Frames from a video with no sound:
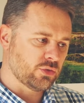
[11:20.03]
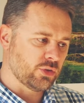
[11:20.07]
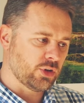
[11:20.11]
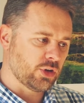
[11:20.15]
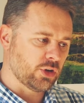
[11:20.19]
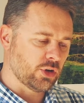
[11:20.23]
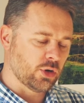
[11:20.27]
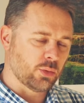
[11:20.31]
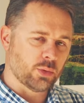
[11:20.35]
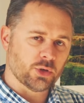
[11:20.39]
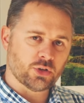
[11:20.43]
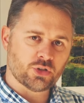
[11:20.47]

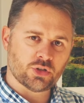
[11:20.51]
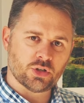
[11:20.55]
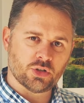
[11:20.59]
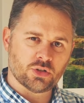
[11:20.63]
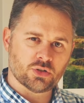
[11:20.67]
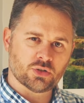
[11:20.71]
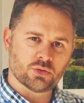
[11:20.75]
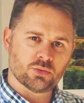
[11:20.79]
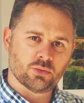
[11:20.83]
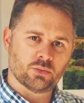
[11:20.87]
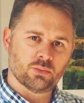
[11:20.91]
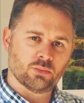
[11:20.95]
video, which
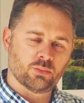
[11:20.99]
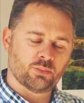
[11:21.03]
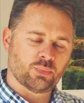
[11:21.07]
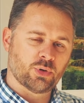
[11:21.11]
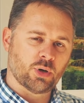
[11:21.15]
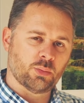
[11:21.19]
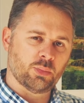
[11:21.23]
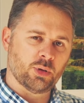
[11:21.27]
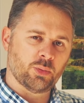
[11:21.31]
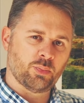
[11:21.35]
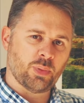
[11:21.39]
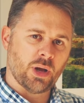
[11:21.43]
is
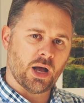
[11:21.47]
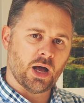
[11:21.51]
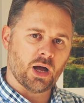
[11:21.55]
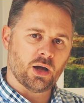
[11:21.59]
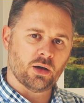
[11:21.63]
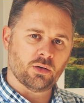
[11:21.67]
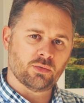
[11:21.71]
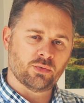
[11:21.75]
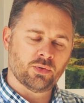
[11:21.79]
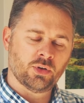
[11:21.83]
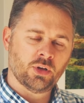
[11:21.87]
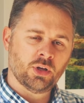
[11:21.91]
probably
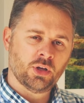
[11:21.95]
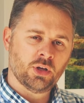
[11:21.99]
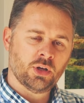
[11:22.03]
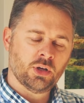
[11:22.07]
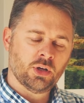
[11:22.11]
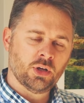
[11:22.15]
part of